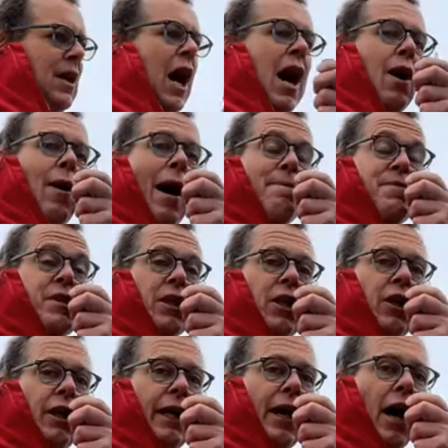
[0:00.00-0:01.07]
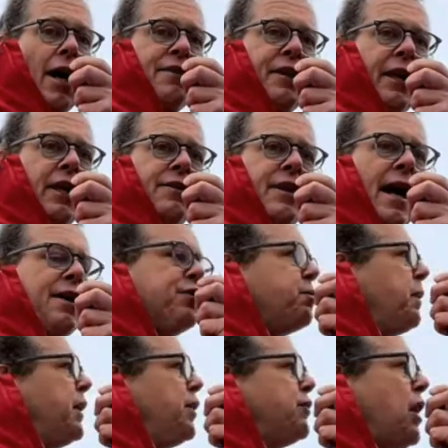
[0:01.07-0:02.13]
Oh, absolutely. I think it does,
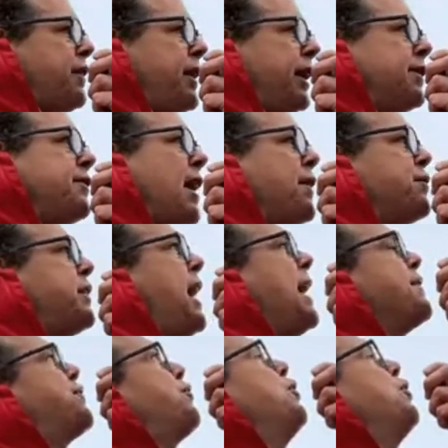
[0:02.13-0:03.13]
because I think it does cut